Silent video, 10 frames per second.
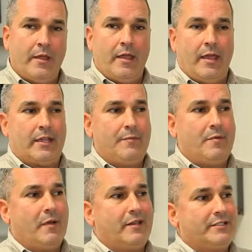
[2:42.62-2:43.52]
And keep in
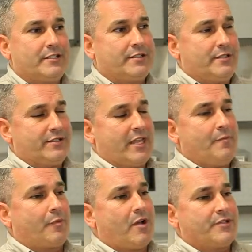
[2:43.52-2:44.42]
mind that it's the same
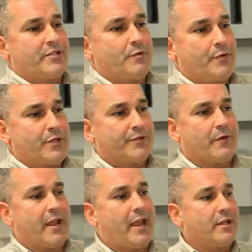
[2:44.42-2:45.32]
process that we use for
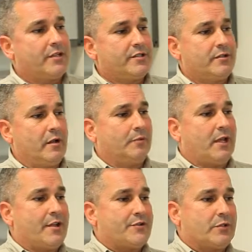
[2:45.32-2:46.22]
handguns
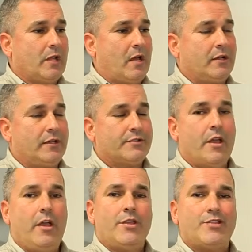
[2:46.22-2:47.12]
applies to long guns,
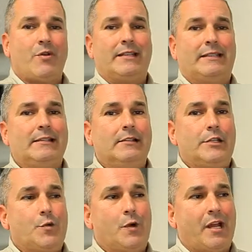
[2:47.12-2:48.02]
so ideally
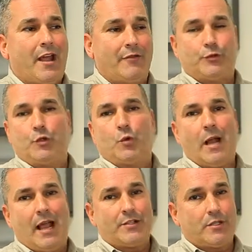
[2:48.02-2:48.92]
you want to have two
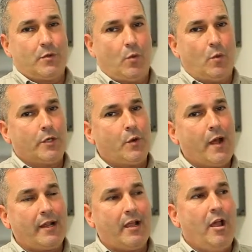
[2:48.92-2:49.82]
racks. One
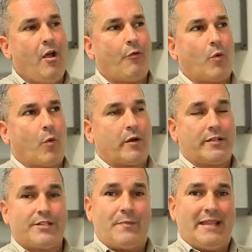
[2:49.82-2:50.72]
rack for work
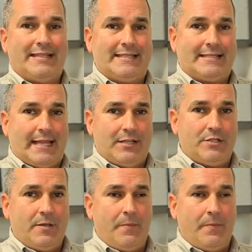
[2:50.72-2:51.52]
that's being staged,